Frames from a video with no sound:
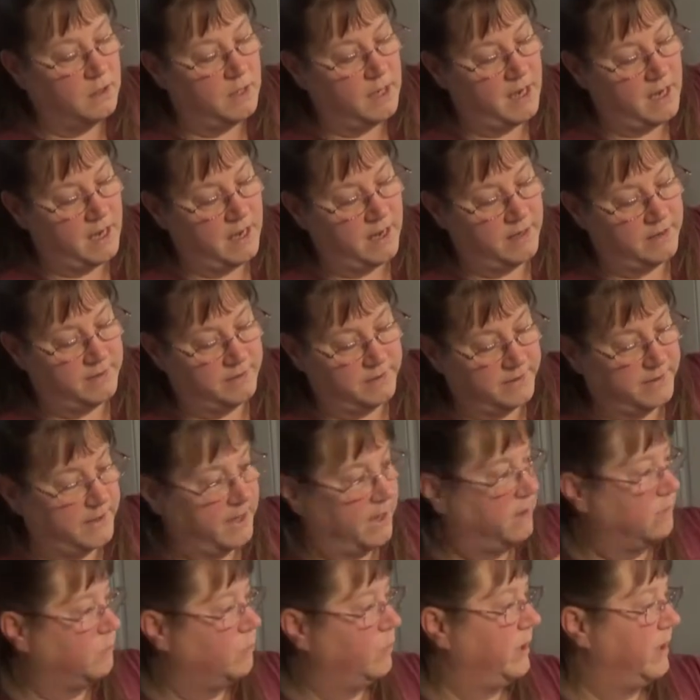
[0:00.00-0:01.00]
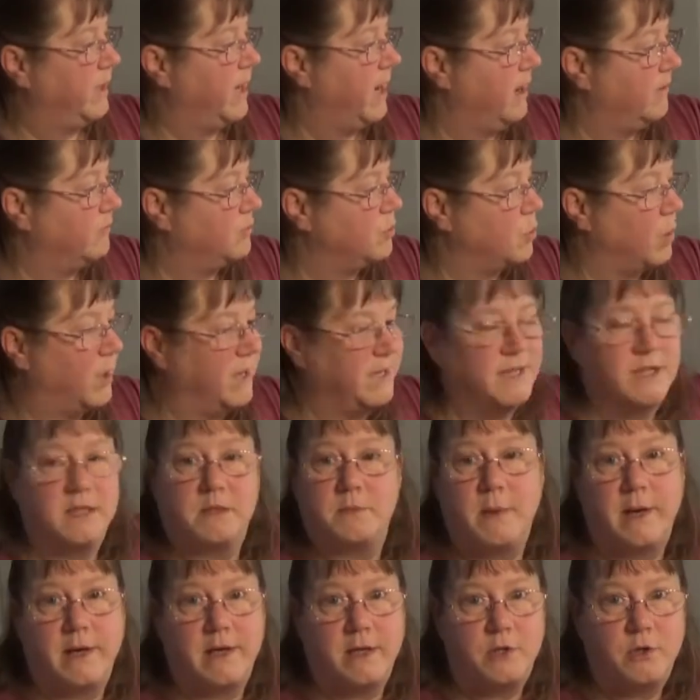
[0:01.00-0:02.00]
And then we have twice
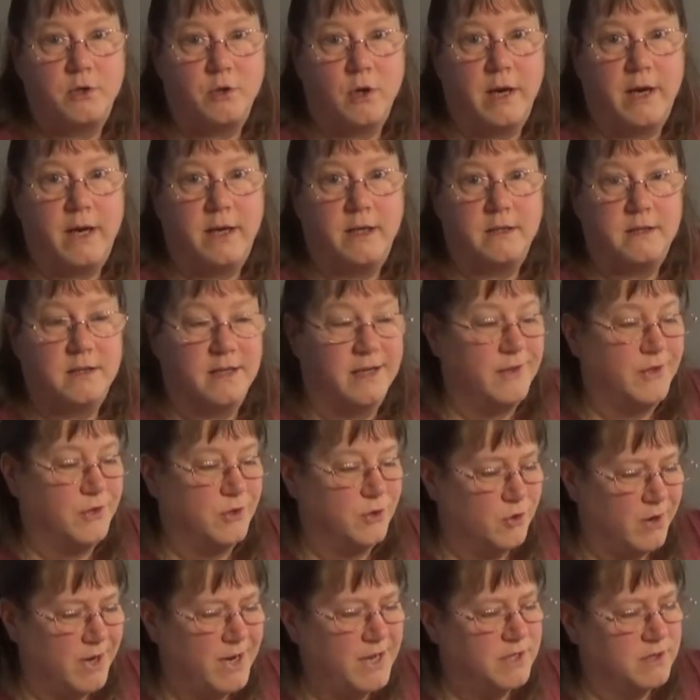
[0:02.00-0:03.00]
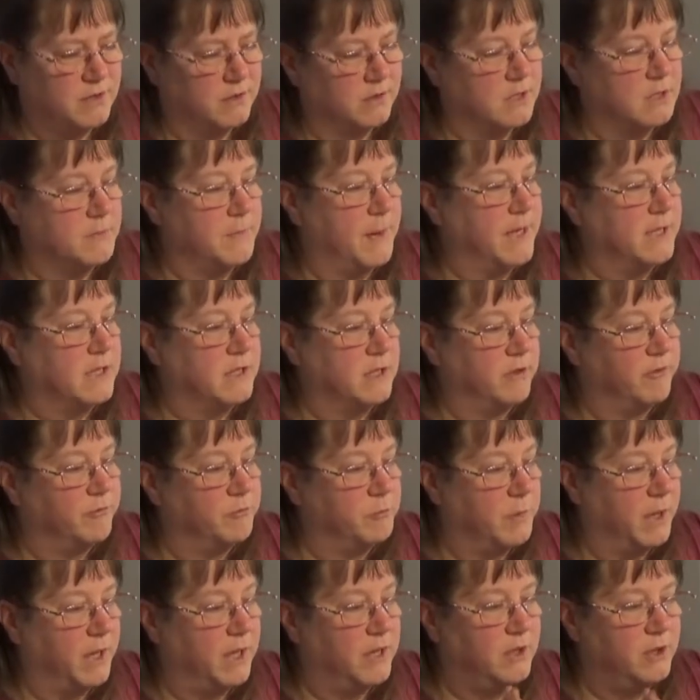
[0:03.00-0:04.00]
as many trays. And the trays are expensive,
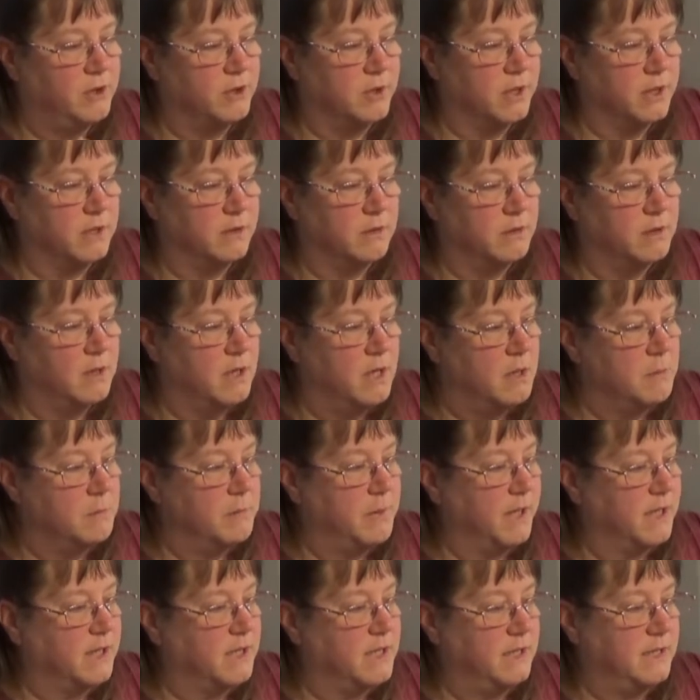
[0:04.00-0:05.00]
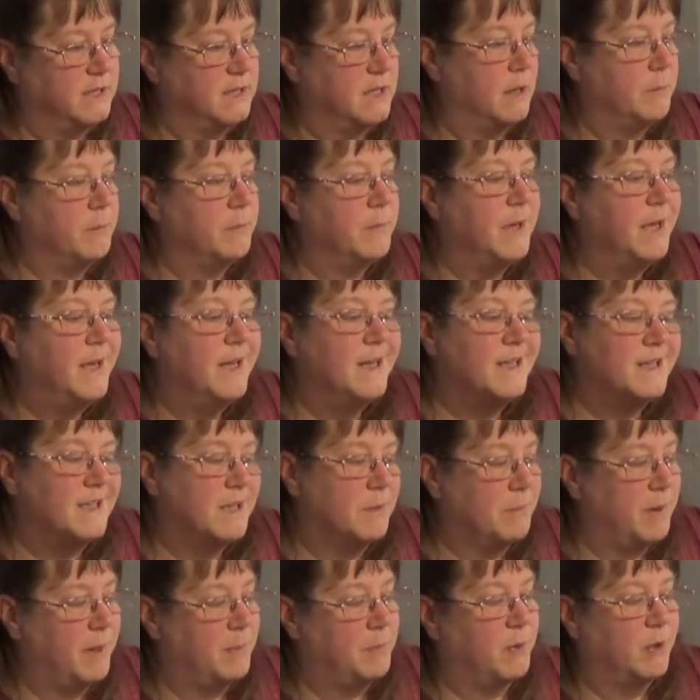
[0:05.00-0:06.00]
but you can pick these up.
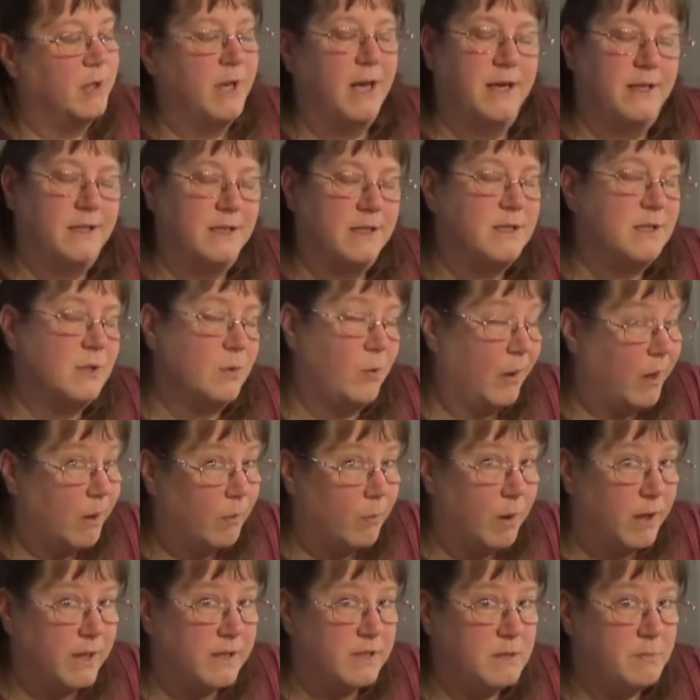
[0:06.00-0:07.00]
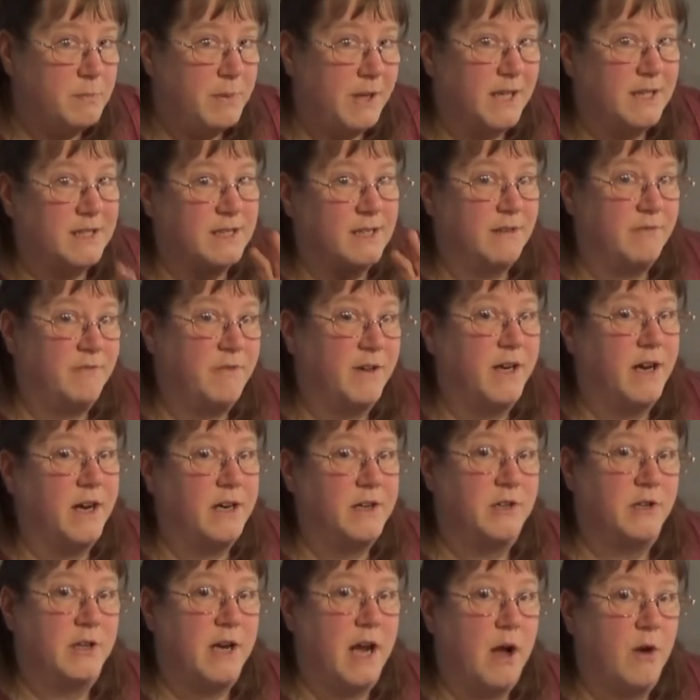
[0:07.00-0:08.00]
Some people like the square ones because they fit
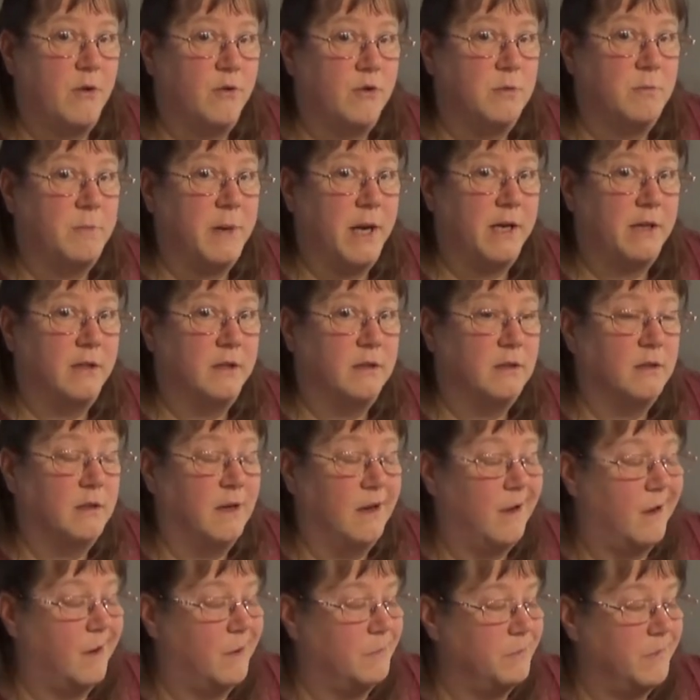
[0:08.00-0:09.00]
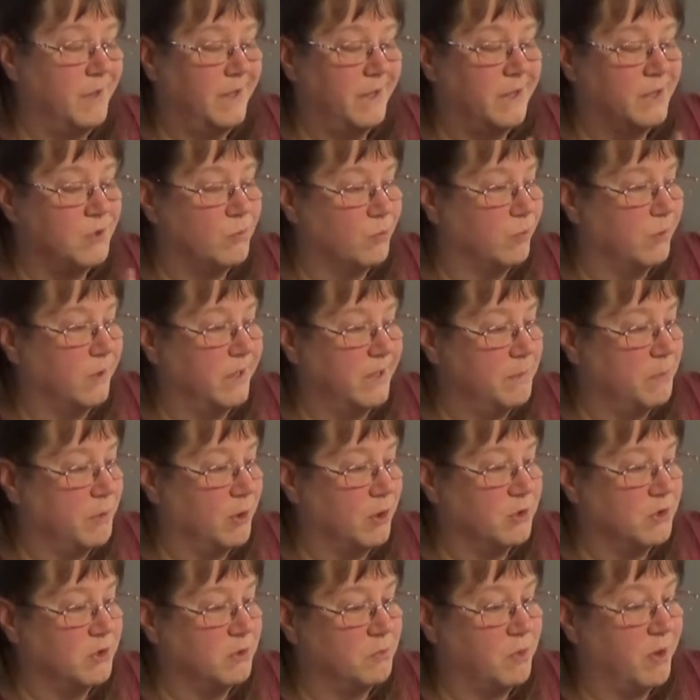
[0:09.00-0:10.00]
on your counter better. It's really
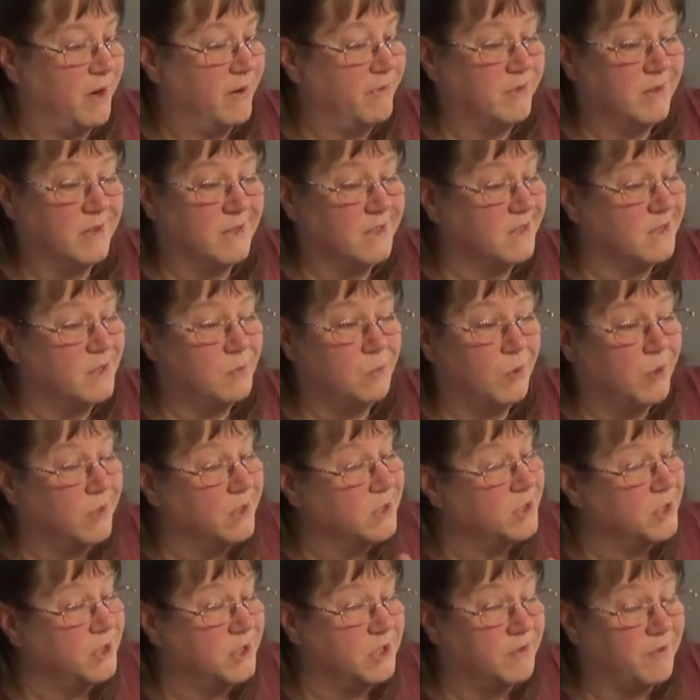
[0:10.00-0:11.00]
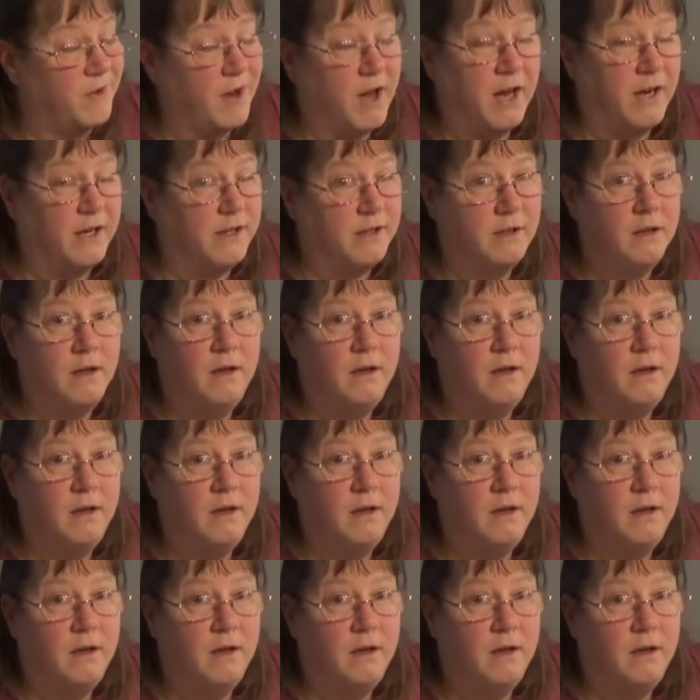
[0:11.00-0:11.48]
personal preference. This works just fine.